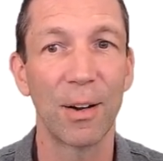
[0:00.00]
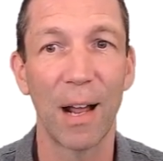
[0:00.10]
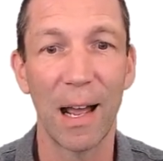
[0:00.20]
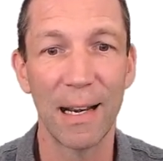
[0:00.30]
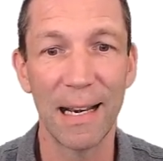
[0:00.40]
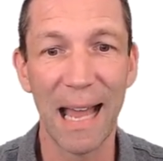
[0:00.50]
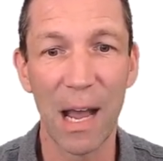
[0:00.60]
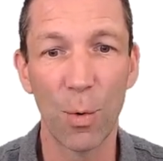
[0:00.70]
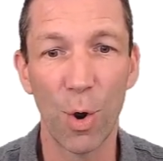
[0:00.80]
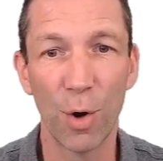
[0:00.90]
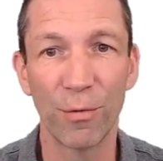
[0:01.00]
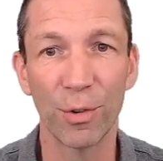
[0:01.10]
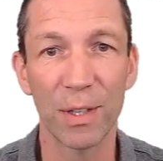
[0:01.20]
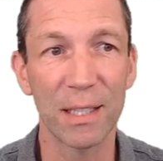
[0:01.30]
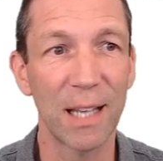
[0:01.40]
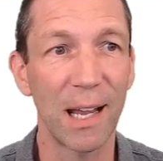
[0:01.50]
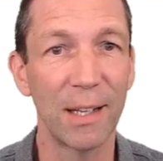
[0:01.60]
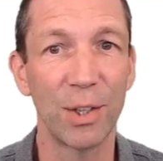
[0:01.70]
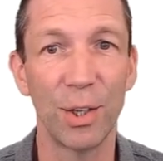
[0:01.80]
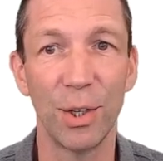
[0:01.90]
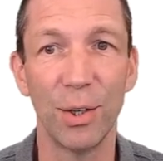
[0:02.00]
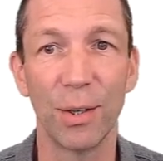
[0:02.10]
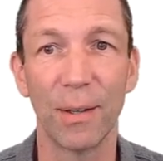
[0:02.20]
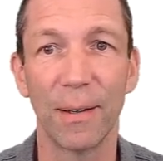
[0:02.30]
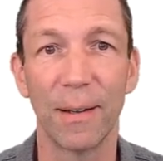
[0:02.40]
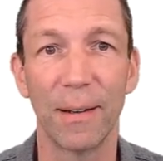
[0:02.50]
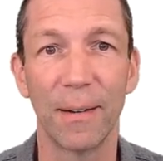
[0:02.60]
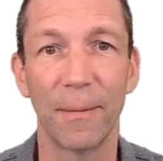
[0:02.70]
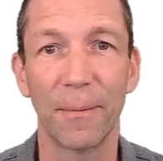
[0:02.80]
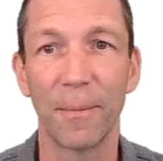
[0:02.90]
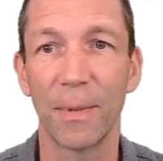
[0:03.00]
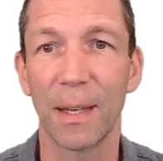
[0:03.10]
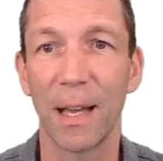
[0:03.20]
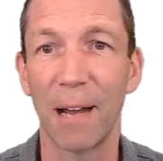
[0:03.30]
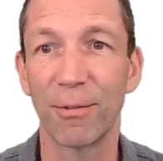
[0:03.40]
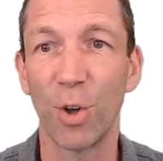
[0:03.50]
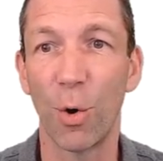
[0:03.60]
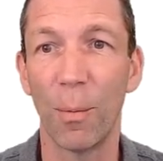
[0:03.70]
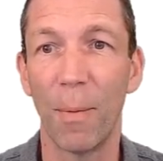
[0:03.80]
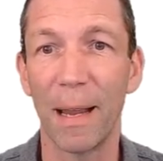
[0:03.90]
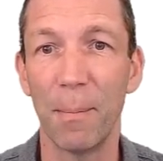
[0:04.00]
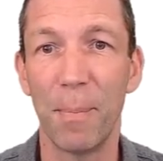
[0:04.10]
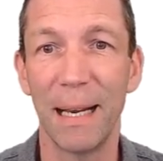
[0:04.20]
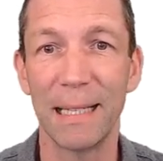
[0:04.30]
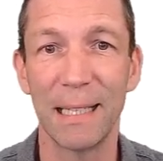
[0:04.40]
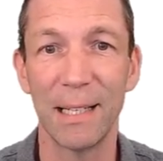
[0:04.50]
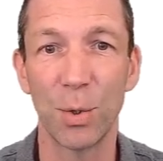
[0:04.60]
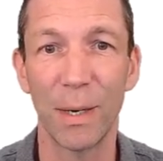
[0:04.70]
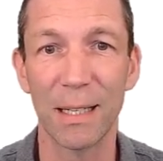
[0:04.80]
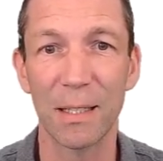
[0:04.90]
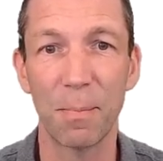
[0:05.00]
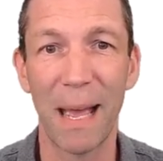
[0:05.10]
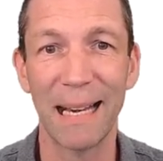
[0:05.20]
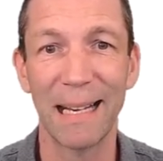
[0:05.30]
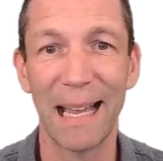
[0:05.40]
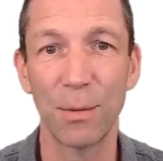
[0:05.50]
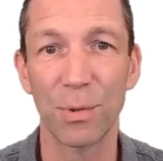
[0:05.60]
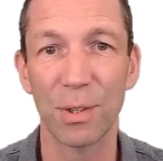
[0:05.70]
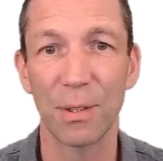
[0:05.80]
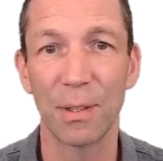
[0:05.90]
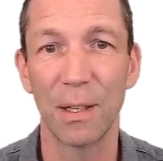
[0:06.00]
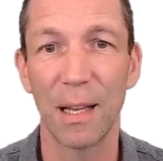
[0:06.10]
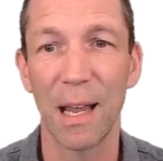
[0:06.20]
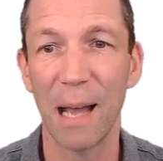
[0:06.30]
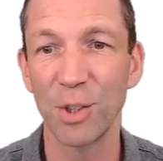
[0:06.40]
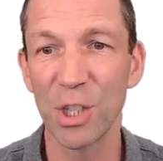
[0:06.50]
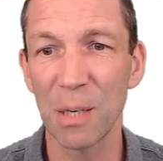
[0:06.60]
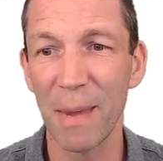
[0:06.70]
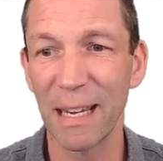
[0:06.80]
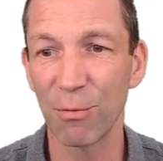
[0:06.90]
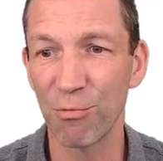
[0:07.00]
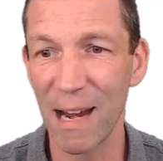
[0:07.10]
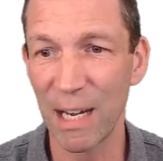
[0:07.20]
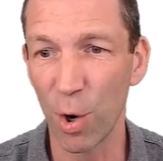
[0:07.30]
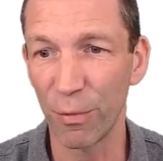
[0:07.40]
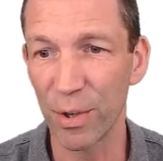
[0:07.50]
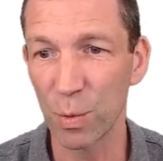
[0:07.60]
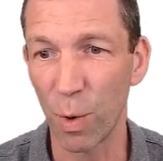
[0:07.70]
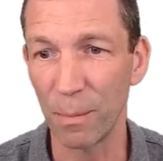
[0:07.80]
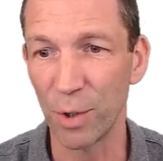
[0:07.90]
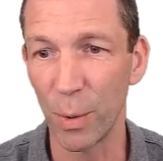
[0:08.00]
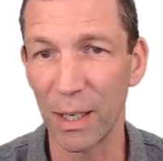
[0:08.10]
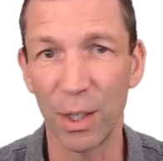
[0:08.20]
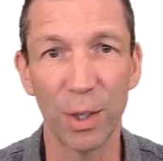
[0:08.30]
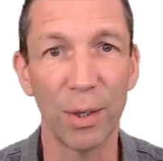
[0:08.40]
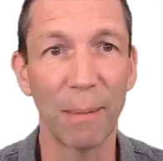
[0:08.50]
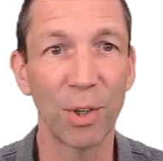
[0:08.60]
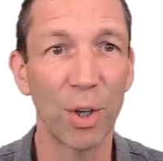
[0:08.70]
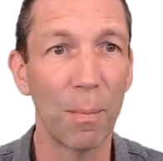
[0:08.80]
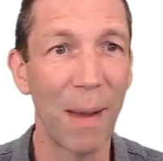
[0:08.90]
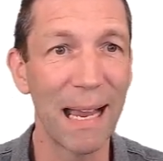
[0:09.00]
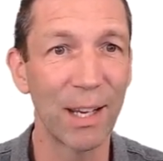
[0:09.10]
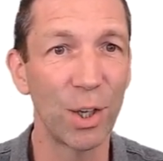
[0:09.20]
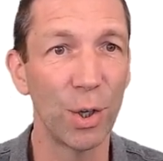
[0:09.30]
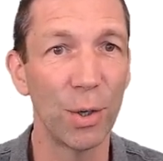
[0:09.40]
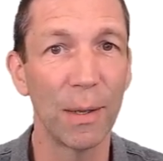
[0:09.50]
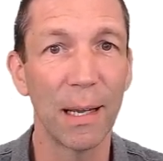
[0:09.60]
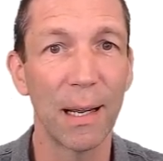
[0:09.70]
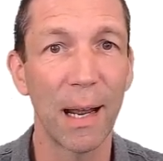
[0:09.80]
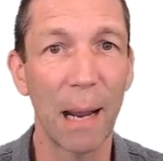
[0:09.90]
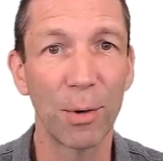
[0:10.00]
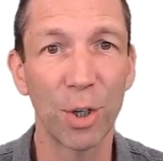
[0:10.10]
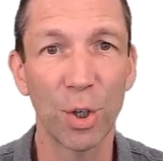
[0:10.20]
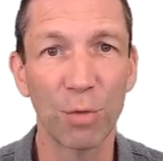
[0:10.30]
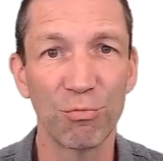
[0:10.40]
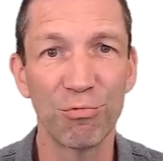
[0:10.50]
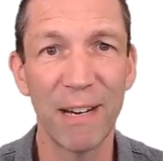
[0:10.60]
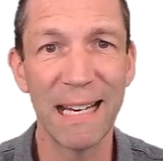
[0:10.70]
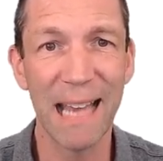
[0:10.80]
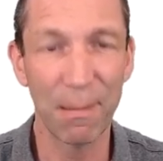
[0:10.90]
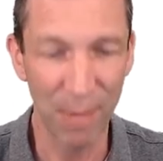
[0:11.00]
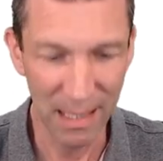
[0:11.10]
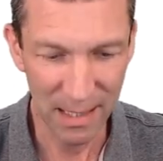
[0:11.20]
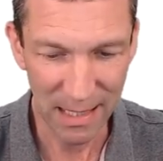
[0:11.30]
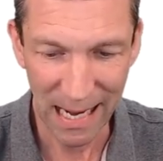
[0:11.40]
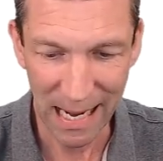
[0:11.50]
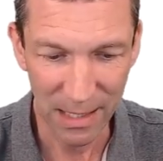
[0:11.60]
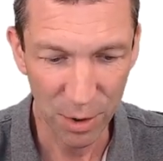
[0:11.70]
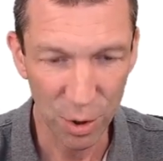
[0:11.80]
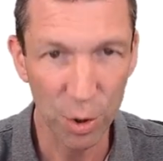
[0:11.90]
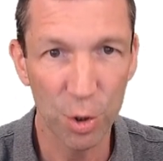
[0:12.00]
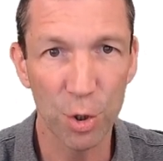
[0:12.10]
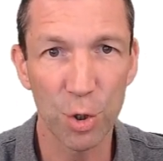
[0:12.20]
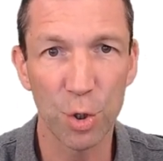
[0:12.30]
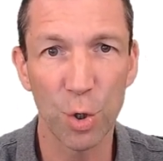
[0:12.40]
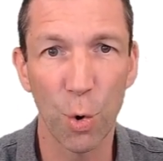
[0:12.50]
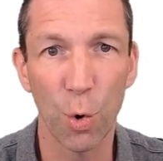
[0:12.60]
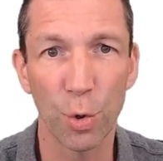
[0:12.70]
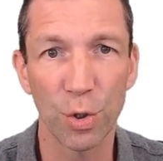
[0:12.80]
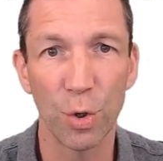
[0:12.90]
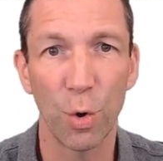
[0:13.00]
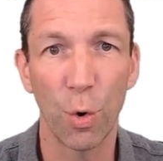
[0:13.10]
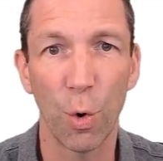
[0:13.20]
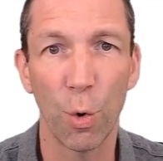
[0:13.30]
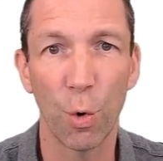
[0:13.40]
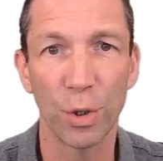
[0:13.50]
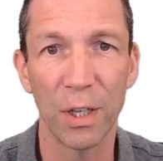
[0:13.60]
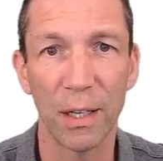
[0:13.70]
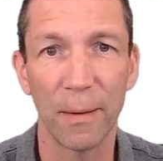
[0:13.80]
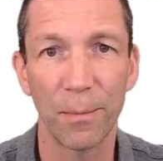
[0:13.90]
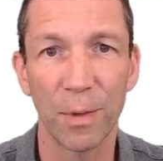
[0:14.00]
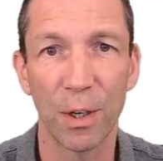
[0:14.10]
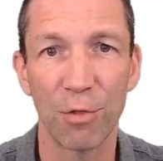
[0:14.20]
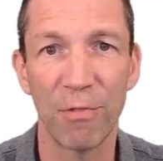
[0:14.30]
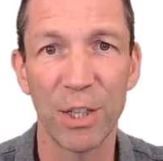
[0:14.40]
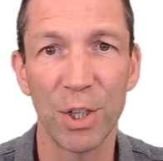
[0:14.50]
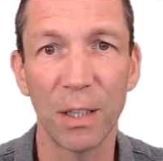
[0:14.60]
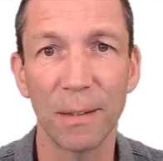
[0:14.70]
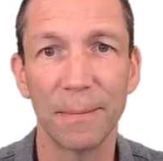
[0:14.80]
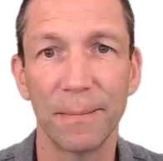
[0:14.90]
And now over on the side here, I've got my ability to expand out. And just to make it really obvious what I'm doing here, I'm going to go back here. I'm going to rename this as sort order original.